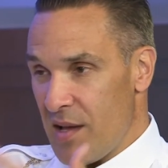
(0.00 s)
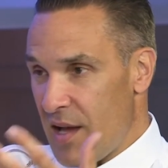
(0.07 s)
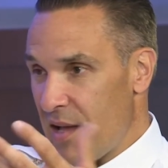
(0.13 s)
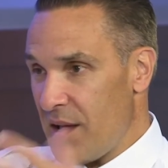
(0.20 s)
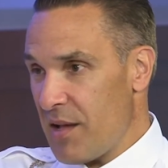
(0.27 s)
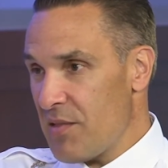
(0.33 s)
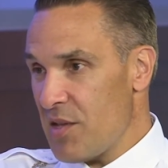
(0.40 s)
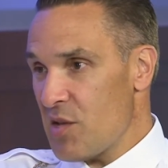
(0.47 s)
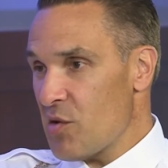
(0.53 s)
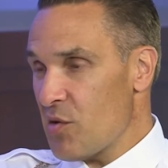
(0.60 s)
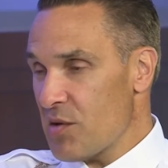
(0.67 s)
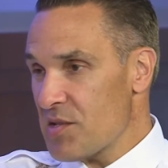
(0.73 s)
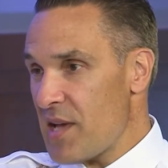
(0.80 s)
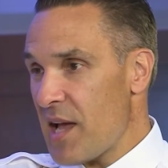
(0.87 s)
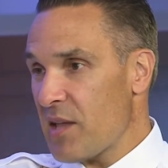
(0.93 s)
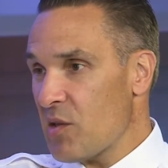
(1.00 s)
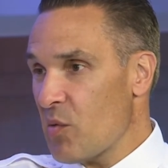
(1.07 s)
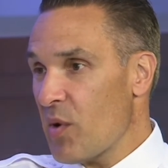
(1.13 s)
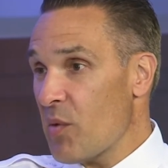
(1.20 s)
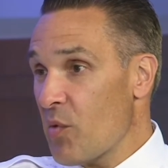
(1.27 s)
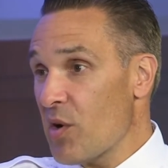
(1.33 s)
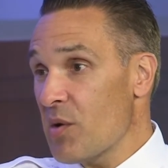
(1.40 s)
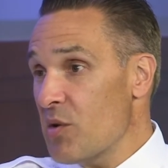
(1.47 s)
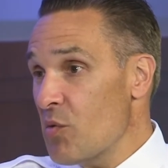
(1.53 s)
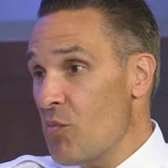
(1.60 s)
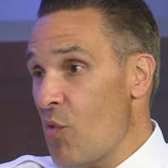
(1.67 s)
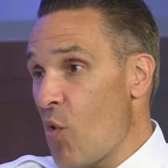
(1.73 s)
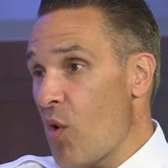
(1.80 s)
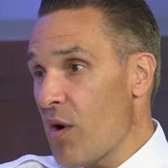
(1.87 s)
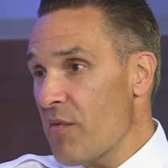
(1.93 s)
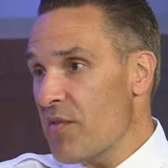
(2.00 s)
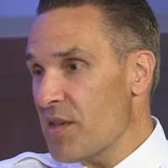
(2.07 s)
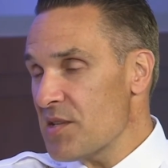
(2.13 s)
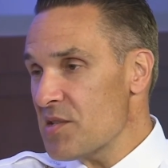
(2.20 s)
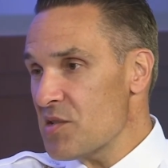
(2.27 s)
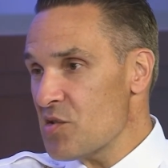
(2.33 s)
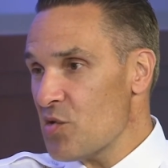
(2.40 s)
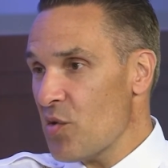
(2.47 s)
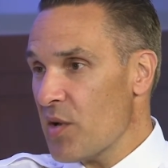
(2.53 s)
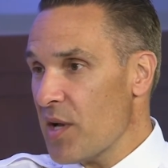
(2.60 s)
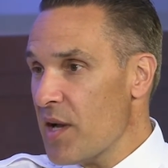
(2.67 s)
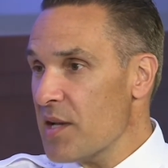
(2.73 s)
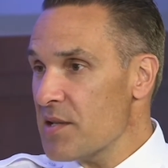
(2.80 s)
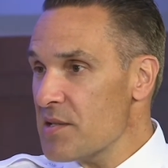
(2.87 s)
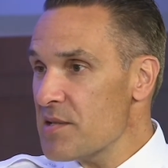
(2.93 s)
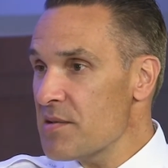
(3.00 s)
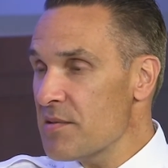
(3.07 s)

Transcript: I think you're exactly right. We're going to do more of this in Sterling Heights.